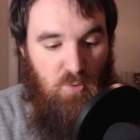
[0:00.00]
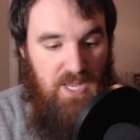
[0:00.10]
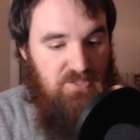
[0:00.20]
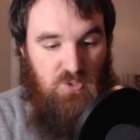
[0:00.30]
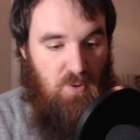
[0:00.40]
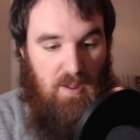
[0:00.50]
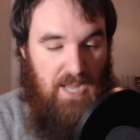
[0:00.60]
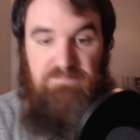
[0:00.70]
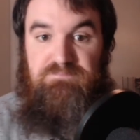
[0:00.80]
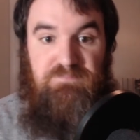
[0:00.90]
Okay, so
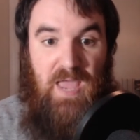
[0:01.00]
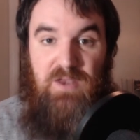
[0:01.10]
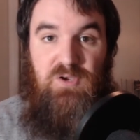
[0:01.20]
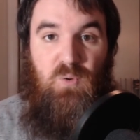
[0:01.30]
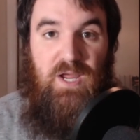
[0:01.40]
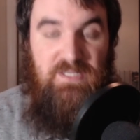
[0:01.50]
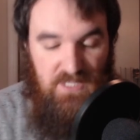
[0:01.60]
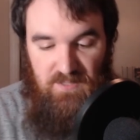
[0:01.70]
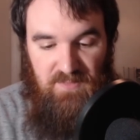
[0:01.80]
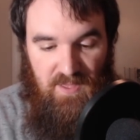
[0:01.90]
I had no
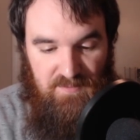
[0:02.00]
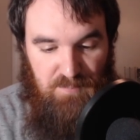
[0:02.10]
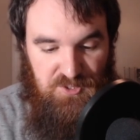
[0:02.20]
idea that